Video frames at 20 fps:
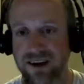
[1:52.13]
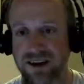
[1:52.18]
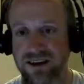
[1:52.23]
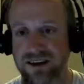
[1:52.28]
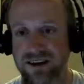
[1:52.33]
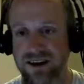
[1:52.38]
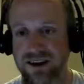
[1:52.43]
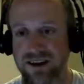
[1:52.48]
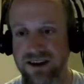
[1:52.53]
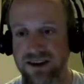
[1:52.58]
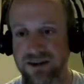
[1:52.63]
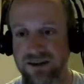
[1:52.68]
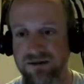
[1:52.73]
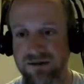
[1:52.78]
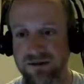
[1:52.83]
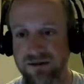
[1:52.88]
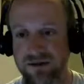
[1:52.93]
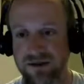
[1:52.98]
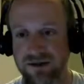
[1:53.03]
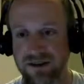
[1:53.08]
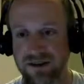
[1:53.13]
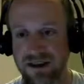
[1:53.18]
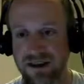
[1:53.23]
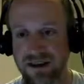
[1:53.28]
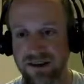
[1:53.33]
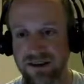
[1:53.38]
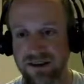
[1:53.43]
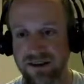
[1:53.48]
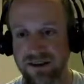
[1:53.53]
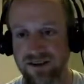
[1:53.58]
This shit used to be
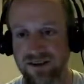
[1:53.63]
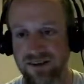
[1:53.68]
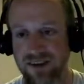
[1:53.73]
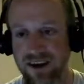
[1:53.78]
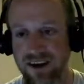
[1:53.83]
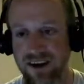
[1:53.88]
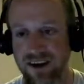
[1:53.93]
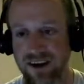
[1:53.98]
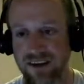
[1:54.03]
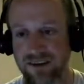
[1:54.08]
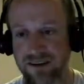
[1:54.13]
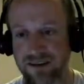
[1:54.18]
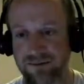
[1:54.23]
ridiculous, like...